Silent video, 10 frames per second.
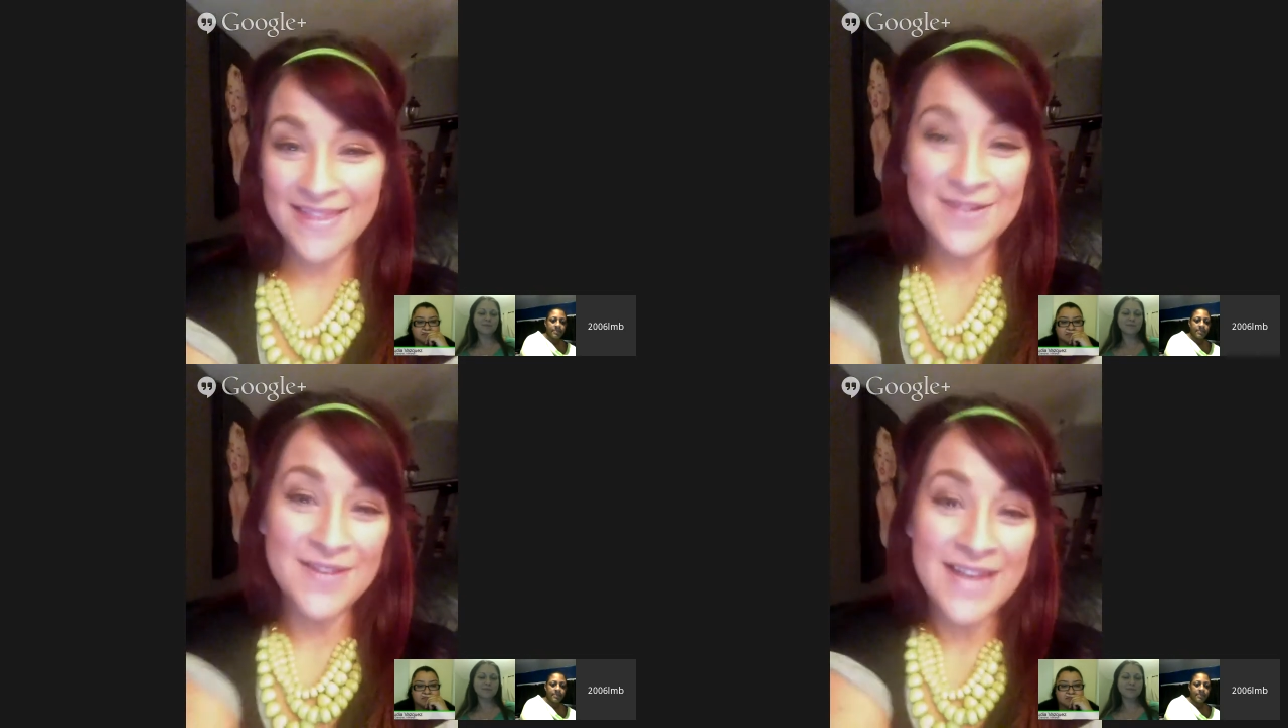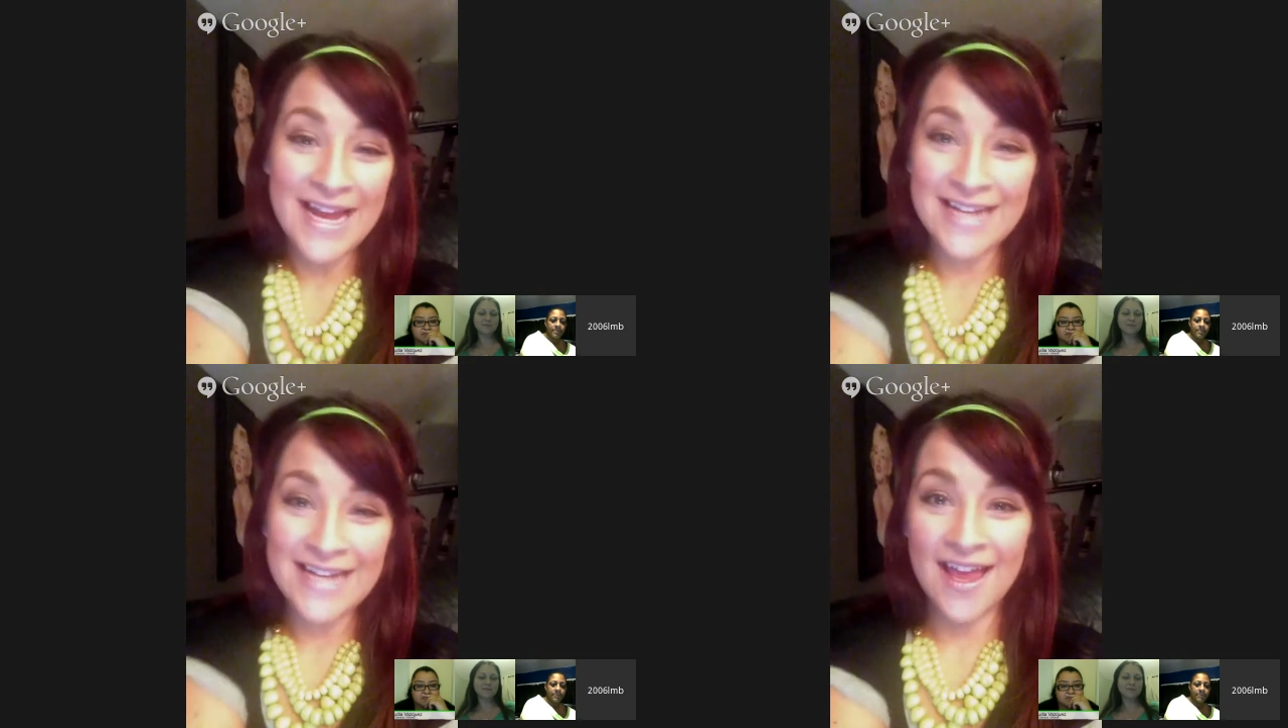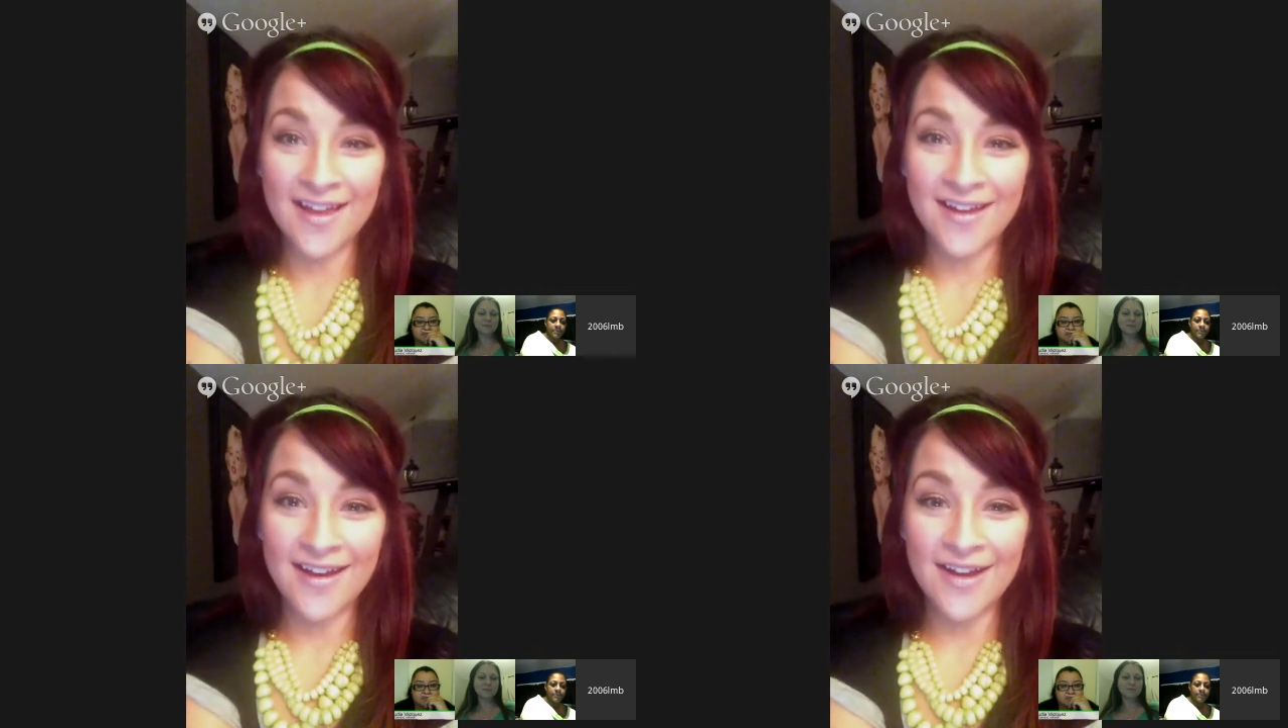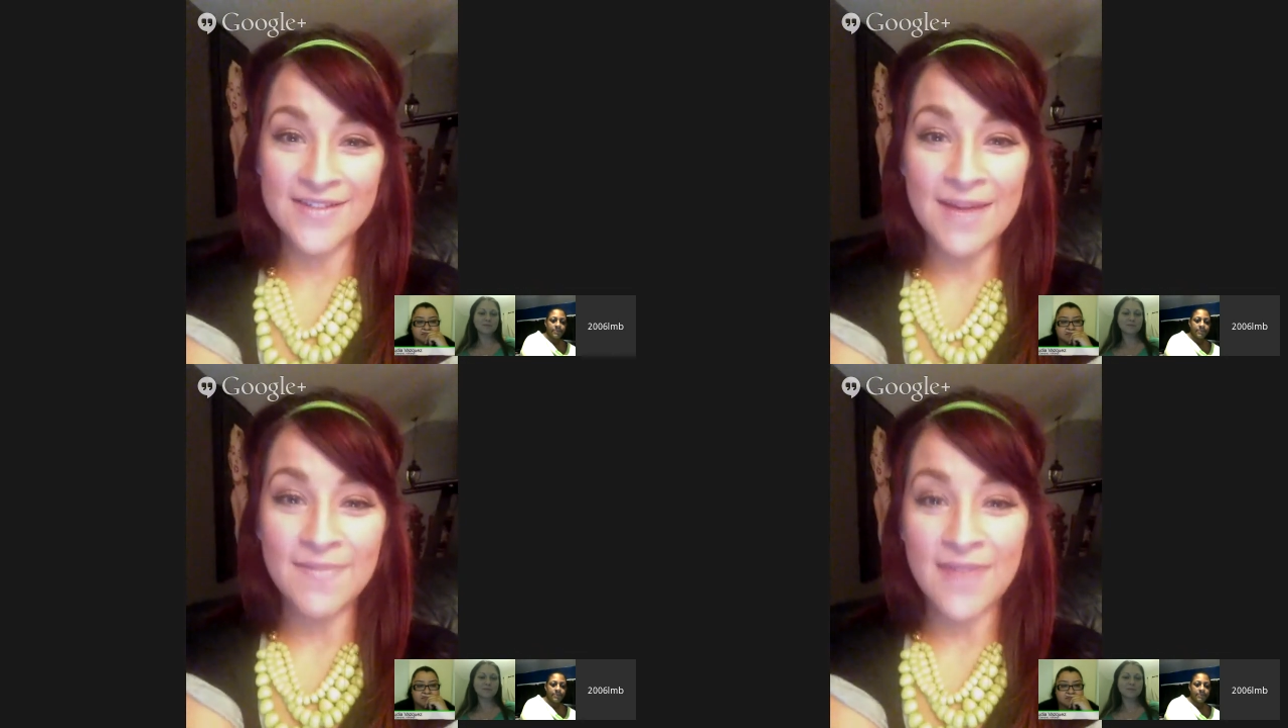do the next thing,
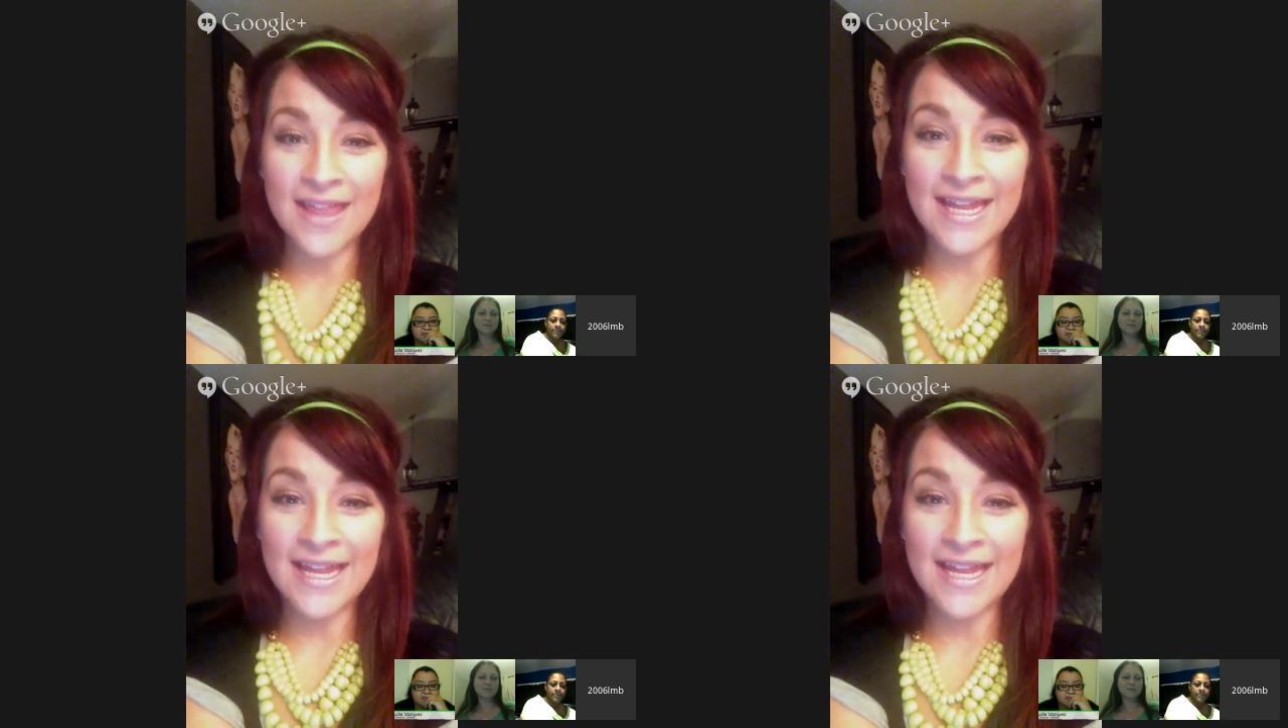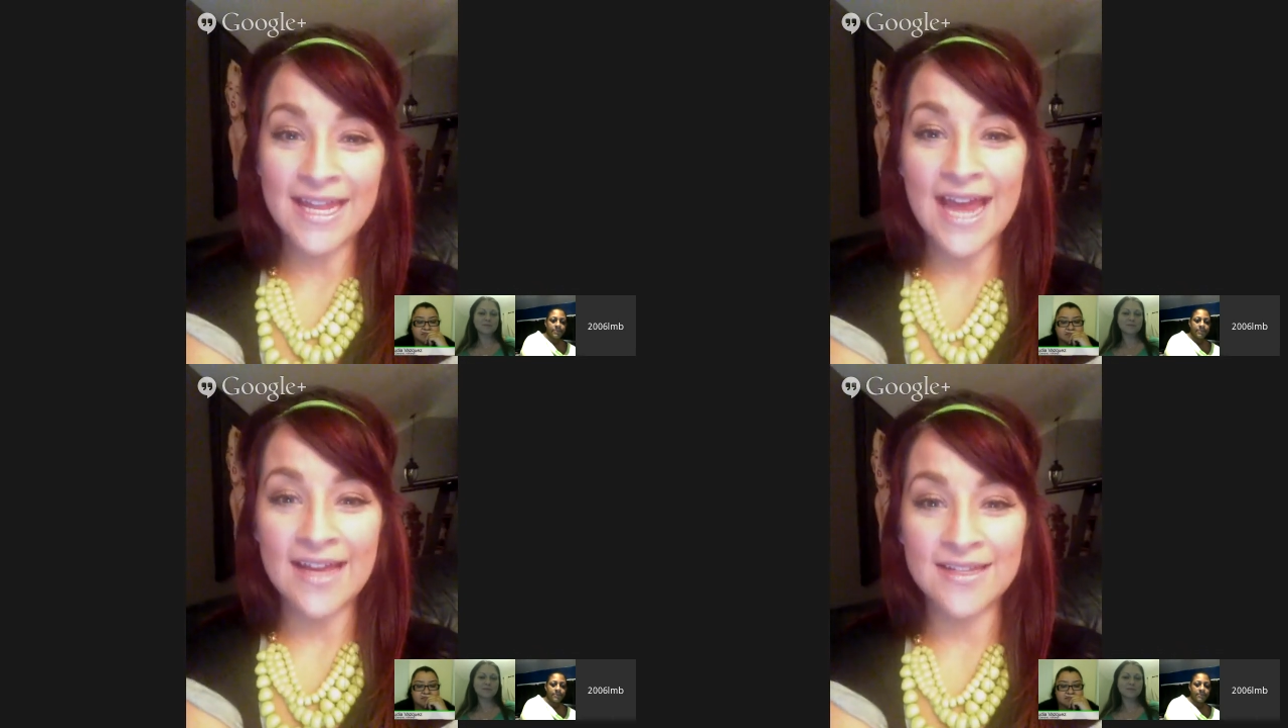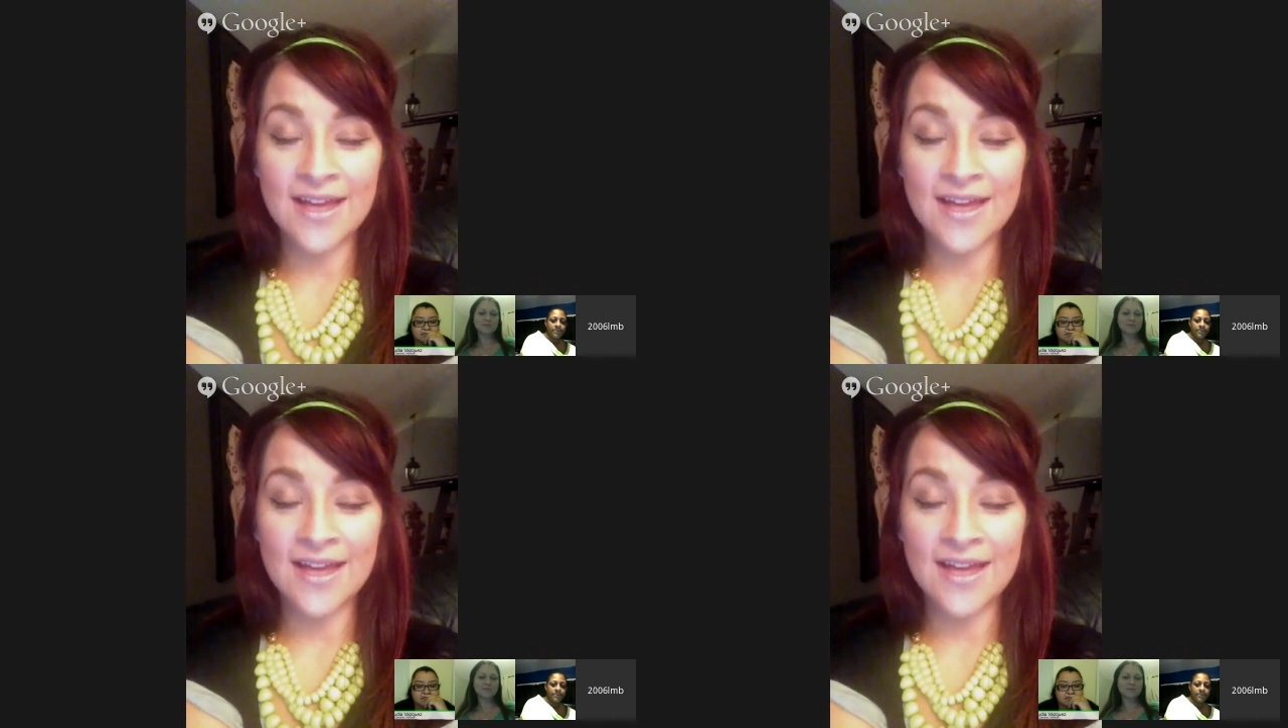the same thing the next day.